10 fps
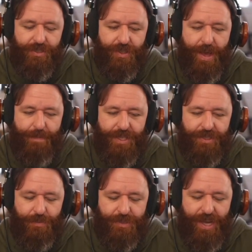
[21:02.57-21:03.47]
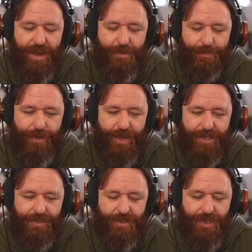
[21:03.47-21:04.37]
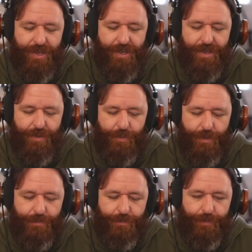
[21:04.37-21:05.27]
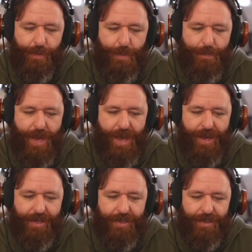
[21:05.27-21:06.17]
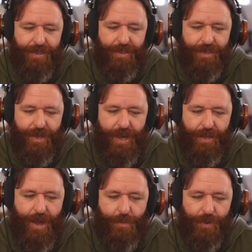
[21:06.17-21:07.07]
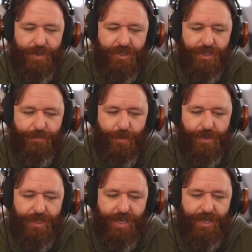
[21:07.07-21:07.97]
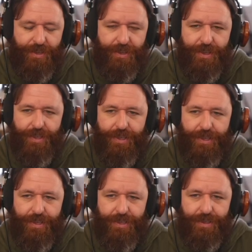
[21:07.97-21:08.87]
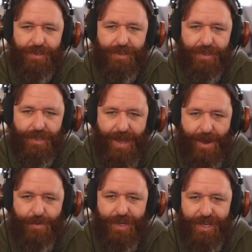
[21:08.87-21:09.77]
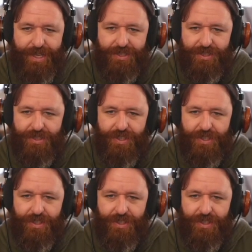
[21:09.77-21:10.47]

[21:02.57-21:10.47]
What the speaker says: So that means it was out of phase. We flip it back, and now we're listening for it to get loudest.